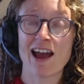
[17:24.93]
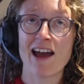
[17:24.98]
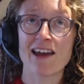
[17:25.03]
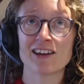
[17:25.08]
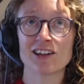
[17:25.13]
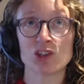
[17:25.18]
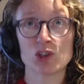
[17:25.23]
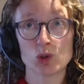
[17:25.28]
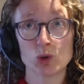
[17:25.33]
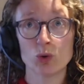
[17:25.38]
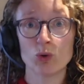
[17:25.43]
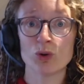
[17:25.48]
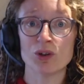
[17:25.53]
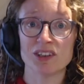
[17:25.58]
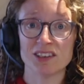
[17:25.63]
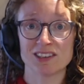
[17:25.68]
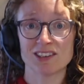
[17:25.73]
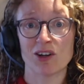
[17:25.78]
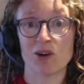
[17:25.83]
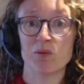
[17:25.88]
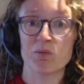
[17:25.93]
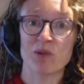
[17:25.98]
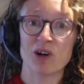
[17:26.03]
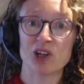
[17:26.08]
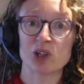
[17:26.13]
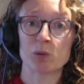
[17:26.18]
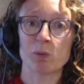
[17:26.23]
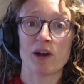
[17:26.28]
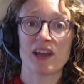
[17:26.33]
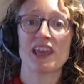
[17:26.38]
and enjoy so
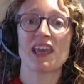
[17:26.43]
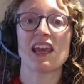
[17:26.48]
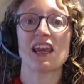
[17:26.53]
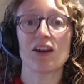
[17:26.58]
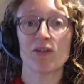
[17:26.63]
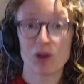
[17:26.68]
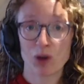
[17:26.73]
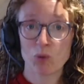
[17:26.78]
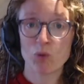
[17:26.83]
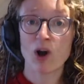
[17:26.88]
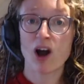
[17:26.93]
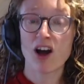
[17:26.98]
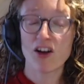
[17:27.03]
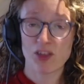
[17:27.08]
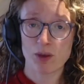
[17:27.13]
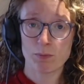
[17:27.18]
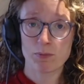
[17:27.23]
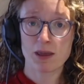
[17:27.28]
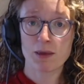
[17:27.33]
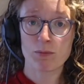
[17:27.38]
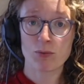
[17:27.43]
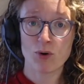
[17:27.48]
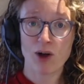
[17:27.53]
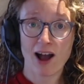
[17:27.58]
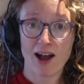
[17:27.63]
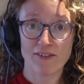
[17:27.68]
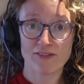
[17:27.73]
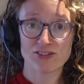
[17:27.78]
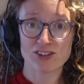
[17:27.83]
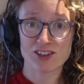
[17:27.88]
much by hearing what other people
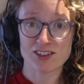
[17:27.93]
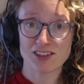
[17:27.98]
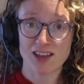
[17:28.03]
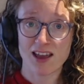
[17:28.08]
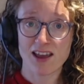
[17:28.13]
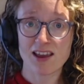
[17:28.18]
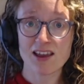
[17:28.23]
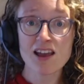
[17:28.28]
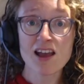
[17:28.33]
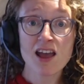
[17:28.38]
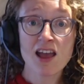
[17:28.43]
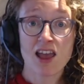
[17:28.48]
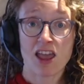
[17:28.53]
have to say